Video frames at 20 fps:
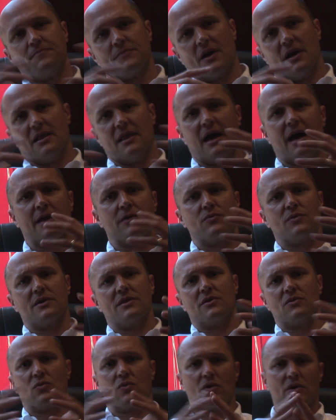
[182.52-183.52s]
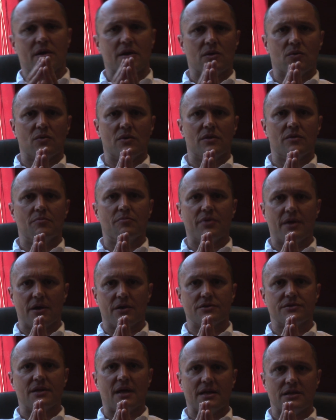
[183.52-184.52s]
aligned with and working with
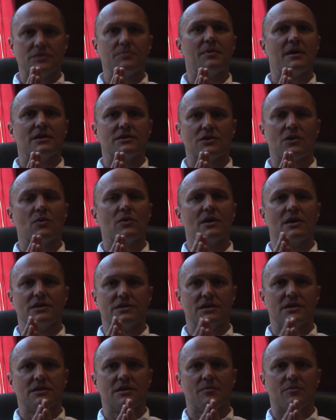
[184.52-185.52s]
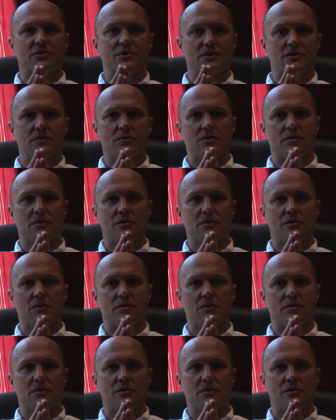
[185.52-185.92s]
players in that space going into season number 2.